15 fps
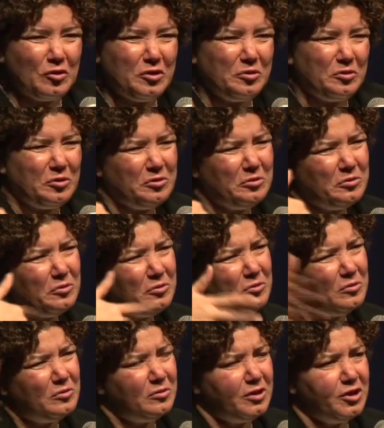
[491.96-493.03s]
you,
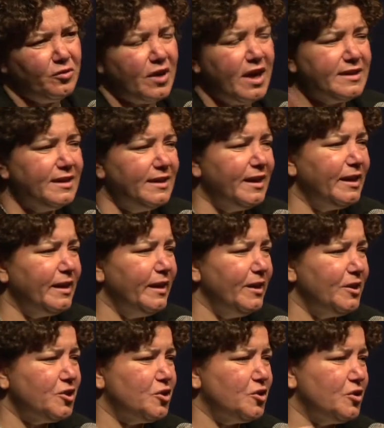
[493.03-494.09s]
you, you write in
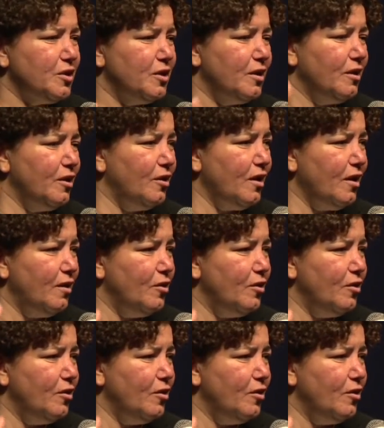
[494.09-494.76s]
English. Uh, no,